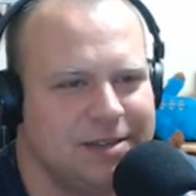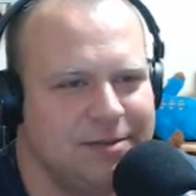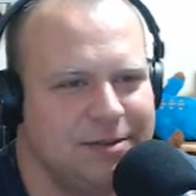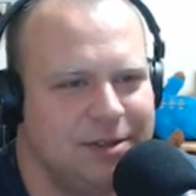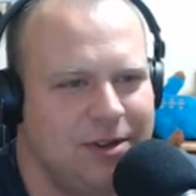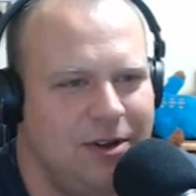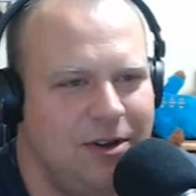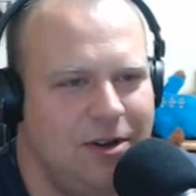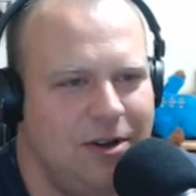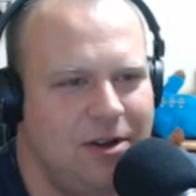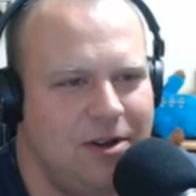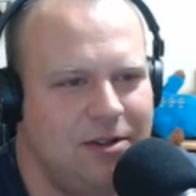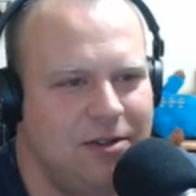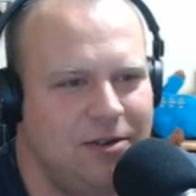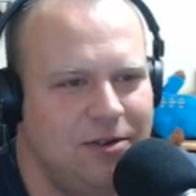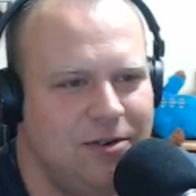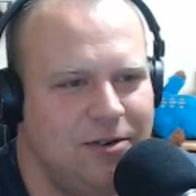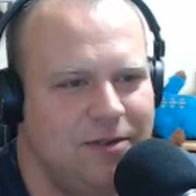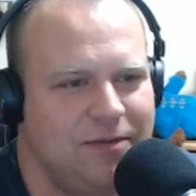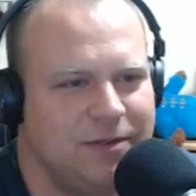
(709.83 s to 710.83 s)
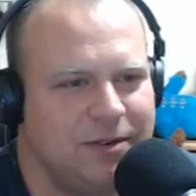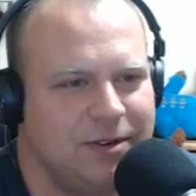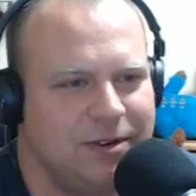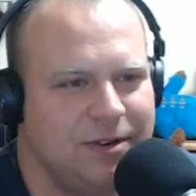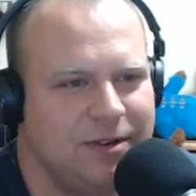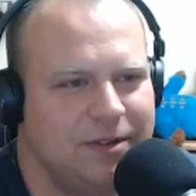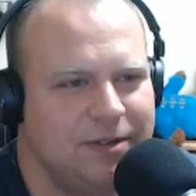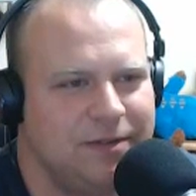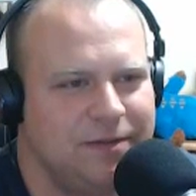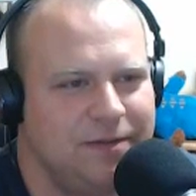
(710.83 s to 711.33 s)
It was all
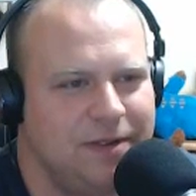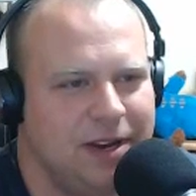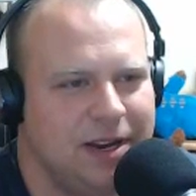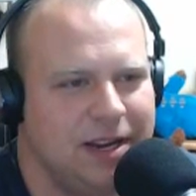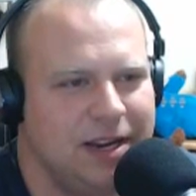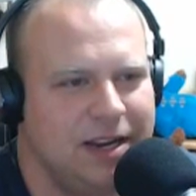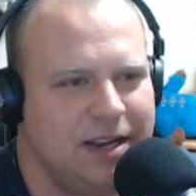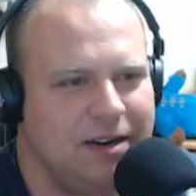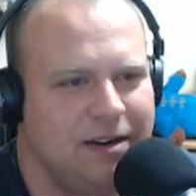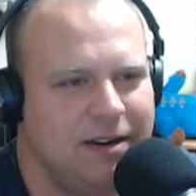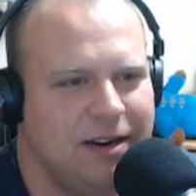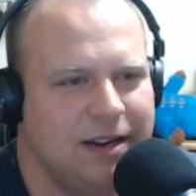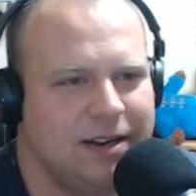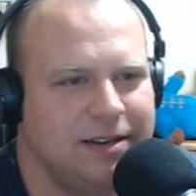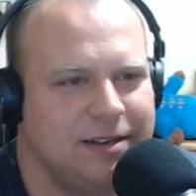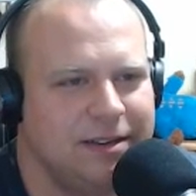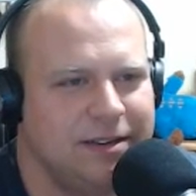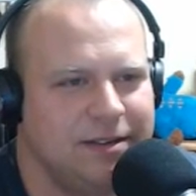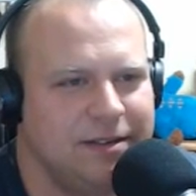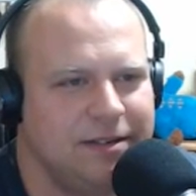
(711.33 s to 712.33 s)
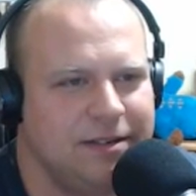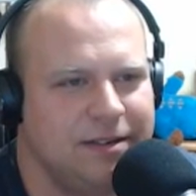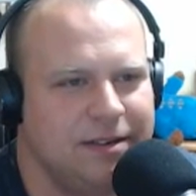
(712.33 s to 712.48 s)
over the fucking internet, dude.